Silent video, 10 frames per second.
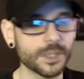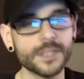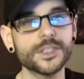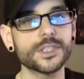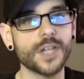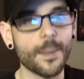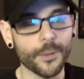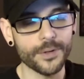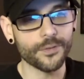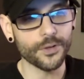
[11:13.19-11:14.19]
Let's just
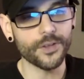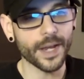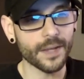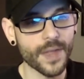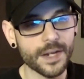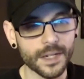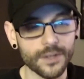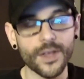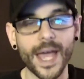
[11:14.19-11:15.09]
operate for a second that it is